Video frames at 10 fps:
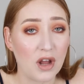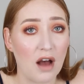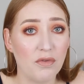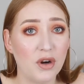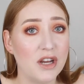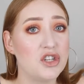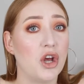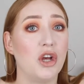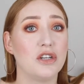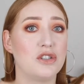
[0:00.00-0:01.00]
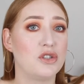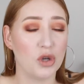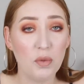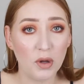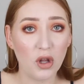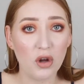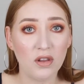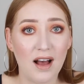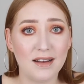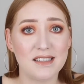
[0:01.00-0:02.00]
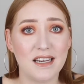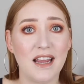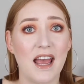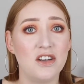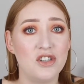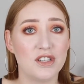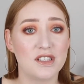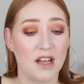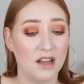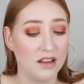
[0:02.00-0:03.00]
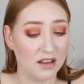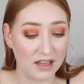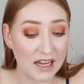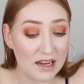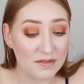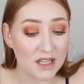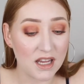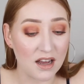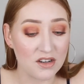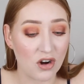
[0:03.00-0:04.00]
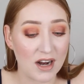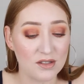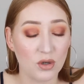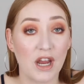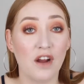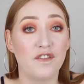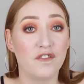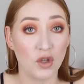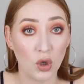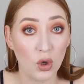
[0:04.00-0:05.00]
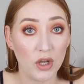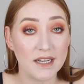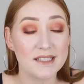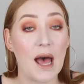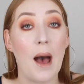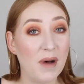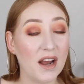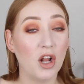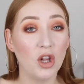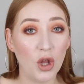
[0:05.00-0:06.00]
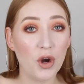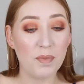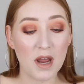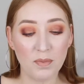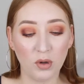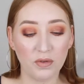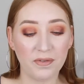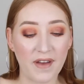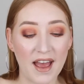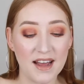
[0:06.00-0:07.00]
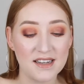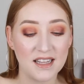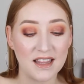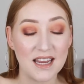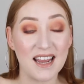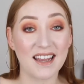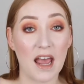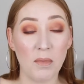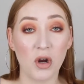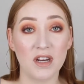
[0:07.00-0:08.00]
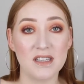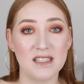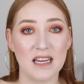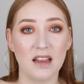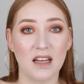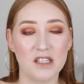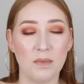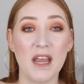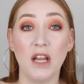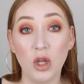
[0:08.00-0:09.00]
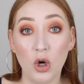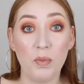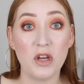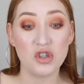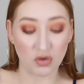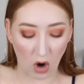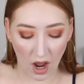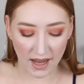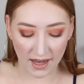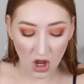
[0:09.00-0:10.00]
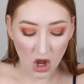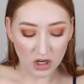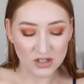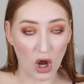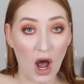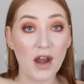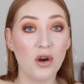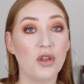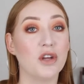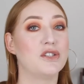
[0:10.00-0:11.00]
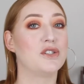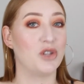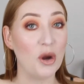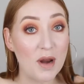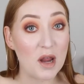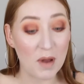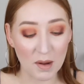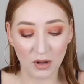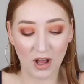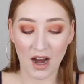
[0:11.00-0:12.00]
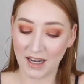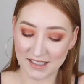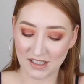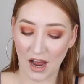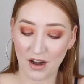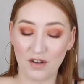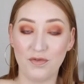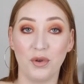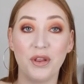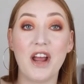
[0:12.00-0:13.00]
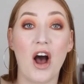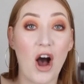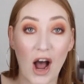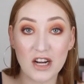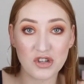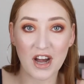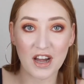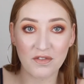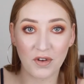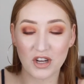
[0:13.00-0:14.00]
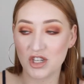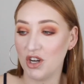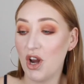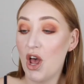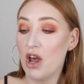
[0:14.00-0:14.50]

coverage, super long lasting and just leaves the under eyes looking flawless. But a lot of people found the Camo Concealer to be a little bit drying. So I know that so many people are excited for the hydrating version.